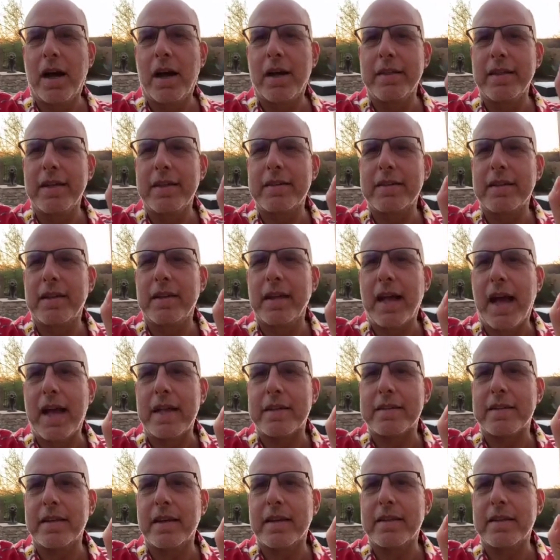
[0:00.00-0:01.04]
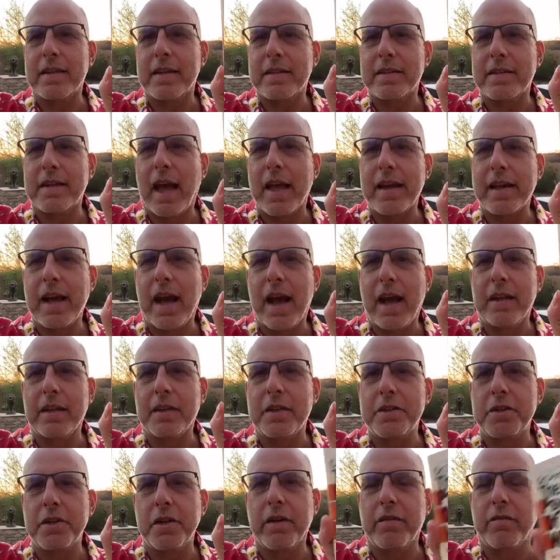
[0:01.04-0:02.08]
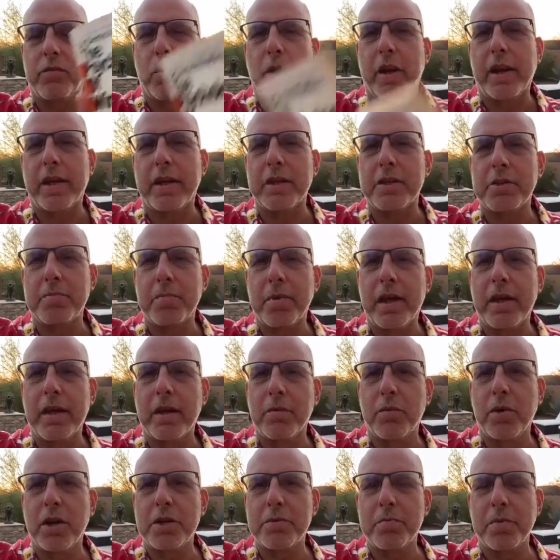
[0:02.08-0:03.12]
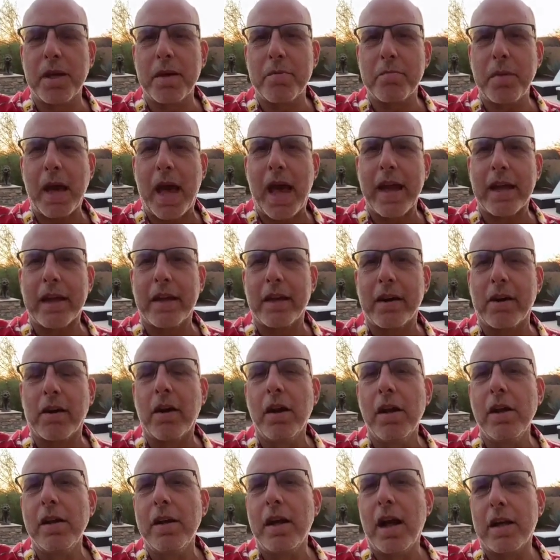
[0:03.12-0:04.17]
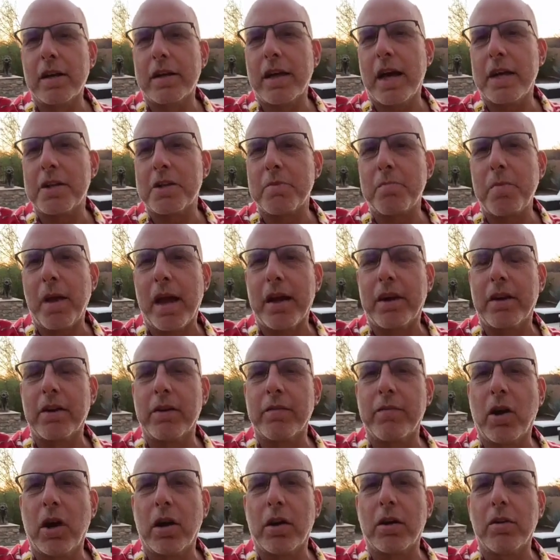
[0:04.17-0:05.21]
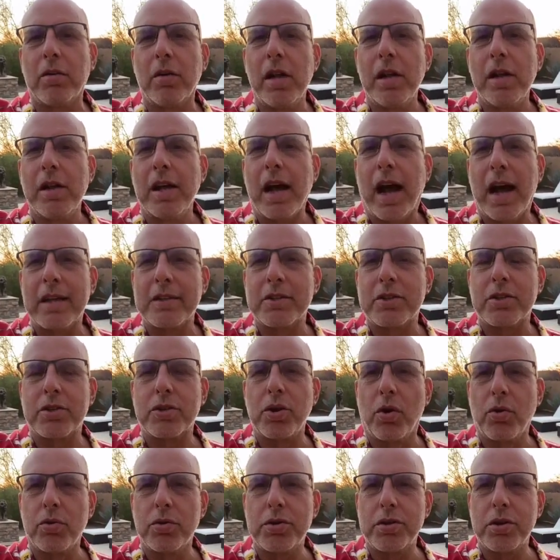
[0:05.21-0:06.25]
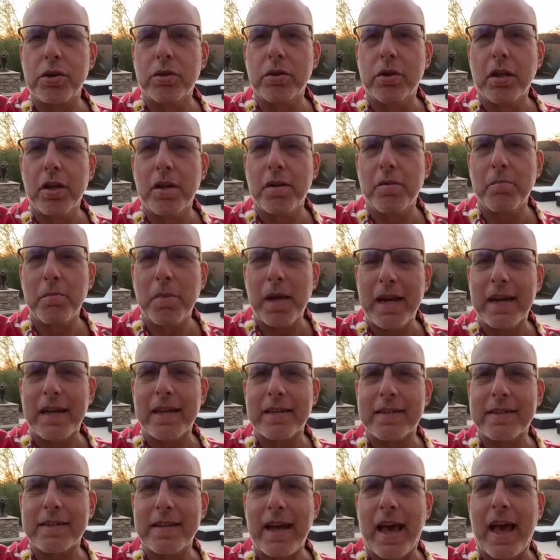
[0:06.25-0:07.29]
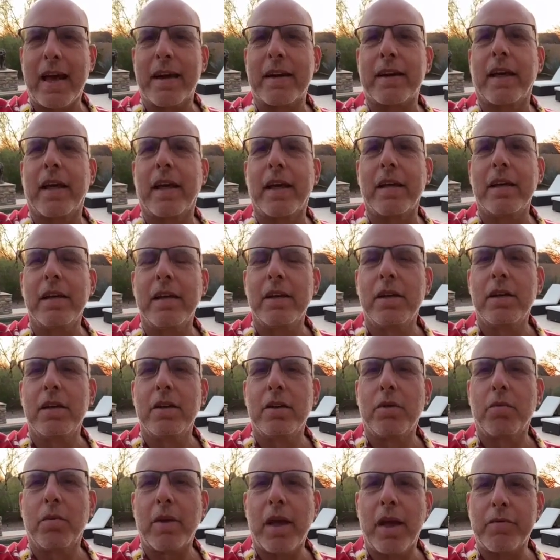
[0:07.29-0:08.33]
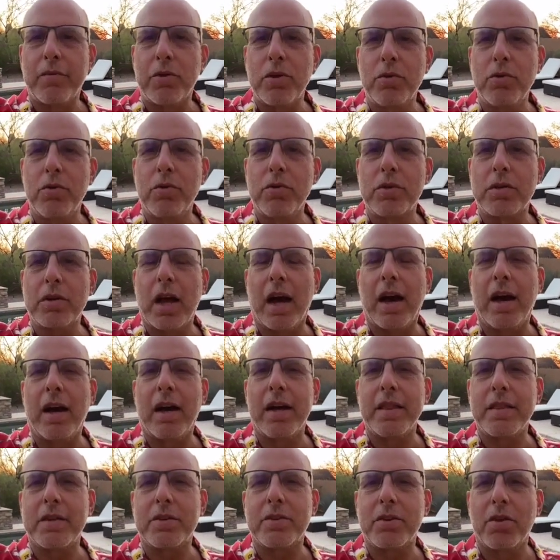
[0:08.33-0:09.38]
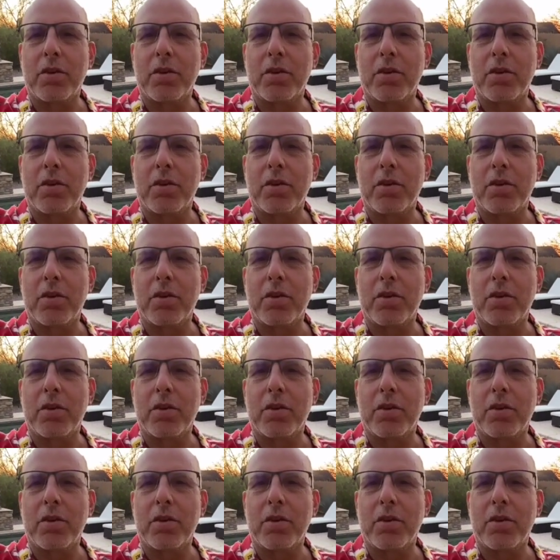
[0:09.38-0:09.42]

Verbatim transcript: on this classic, The Psychology of Winning. Speaking of which, being back here, I'll catch you back here tomorrow on Social Media Saturday. We have news on the